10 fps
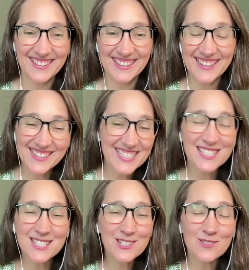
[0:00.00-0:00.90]
You know, it
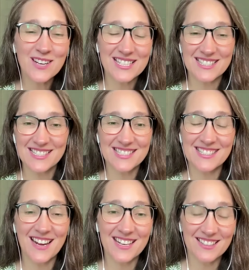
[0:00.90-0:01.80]
doesn't serve us.
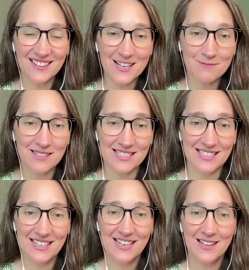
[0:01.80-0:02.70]
It's not in alignment
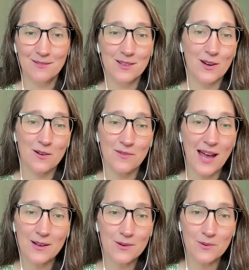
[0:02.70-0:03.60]
with our
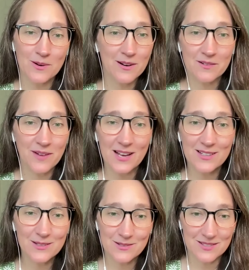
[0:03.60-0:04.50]
value or our
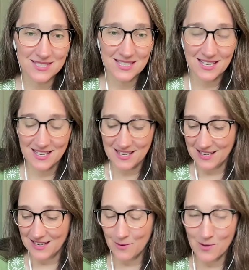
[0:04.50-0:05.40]
values
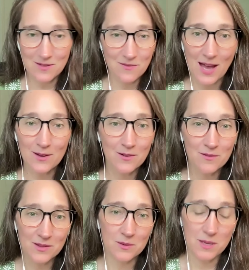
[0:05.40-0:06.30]
or the value
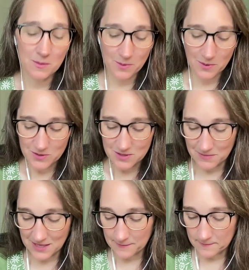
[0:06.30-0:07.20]
of other people or
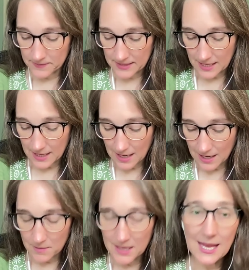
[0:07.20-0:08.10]
something.
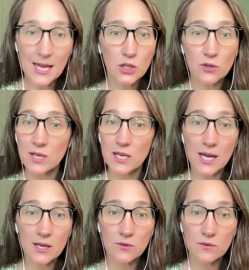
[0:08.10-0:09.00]
Um, again, you
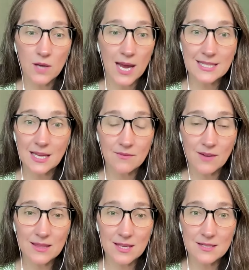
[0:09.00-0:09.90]
can
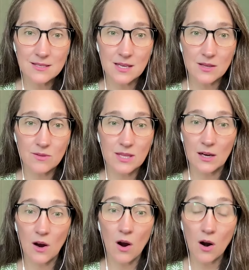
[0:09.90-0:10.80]
identify things that you
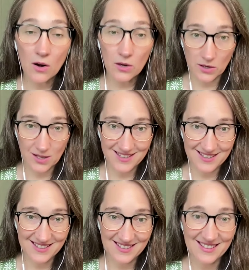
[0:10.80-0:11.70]
think are good,
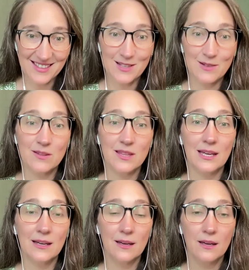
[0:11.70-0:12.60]
that you
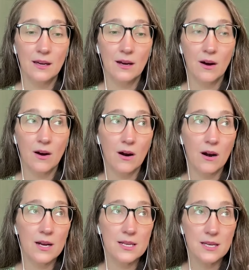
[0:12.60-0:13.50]
think
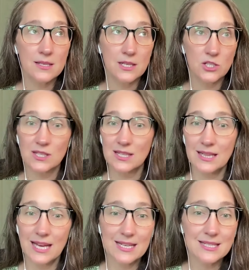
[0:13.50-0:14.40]
are essentially
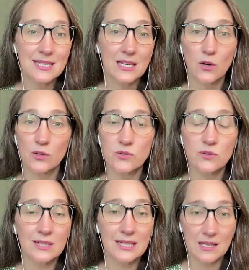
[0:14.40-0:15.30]
legacy
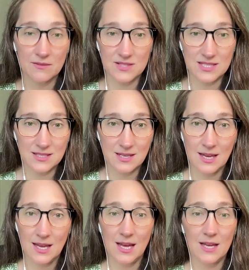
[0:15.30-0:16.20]
cultural gifts.
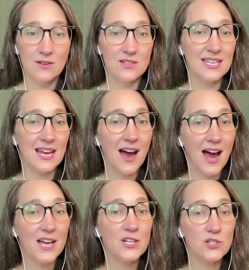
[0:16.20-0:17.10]
And you can say,
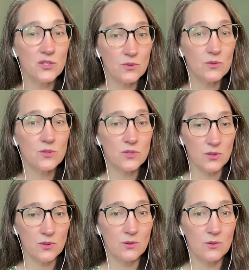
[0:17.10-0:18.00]
I choose
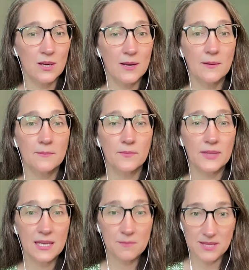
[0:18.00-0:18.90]
to
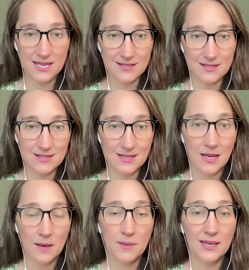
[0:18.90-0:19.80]
keep this.
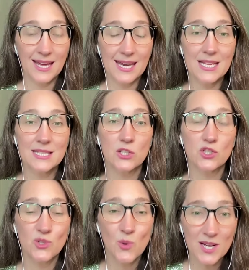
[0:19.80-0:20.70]
But again, it's a
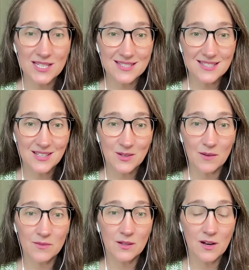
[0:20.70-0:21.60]
choice.
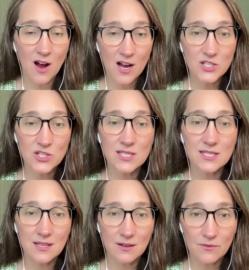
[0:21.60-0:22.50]
You have the
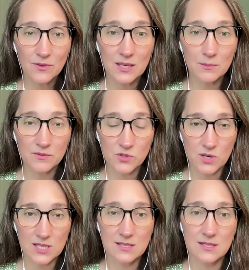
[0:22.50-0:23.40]
conscious freedom of
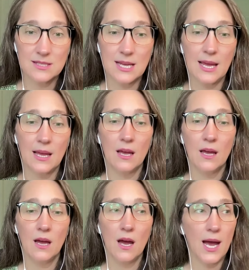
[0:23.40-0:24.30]
choice to say,
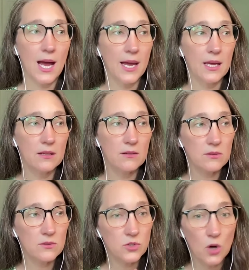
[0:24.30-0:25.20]
I
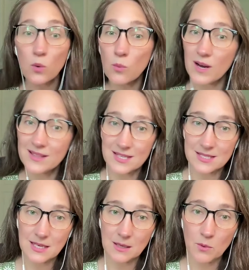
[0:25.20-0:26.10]
don't want
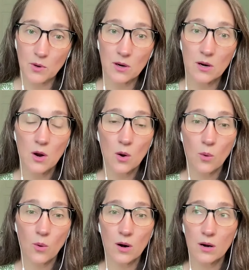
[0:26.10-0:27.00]
this anymore,
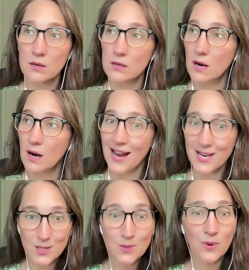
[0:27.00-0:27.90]
or
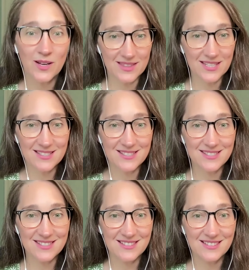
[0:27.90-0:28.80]
I do want
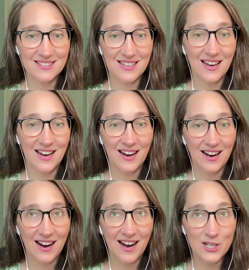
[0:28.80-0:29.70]
this.
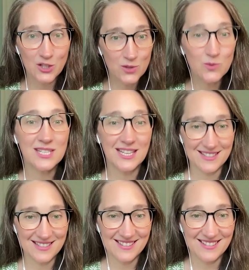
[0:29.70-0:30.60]
I choose
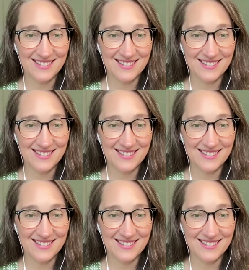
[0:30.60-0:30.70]
it